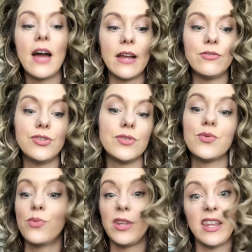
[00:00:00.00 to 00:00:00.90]
I
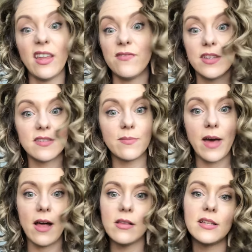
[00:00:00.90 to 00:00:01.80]
just really love the
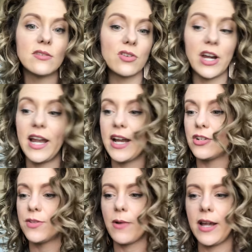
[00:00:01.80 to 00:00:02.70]
smell. It's great
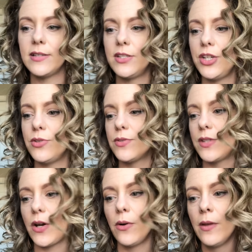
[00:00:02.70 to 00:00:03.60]
hairspray too.
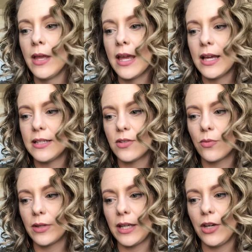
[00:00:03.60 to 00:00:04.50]
So it's a
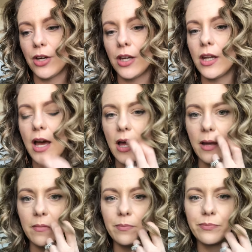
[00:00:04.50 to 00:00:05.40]
really good
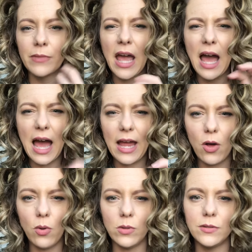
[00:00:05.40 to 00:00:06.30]
high
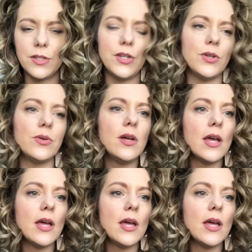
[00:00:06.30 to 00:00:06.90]
hold too.